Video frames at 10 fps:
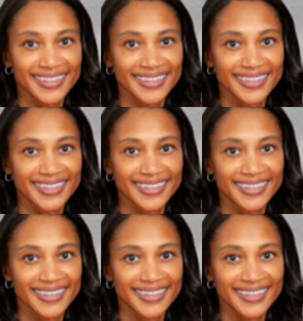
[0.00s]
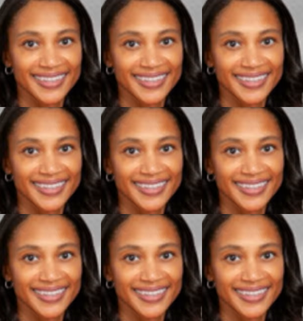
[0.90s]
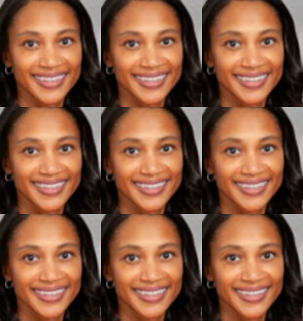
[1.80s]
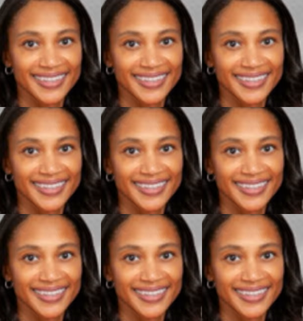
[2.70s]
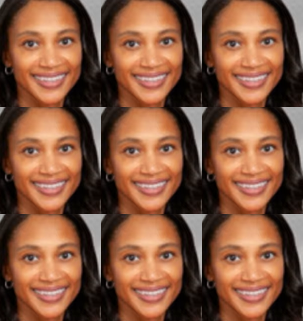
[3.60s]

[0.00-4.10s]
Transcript: This is a still picture; no speech is visible.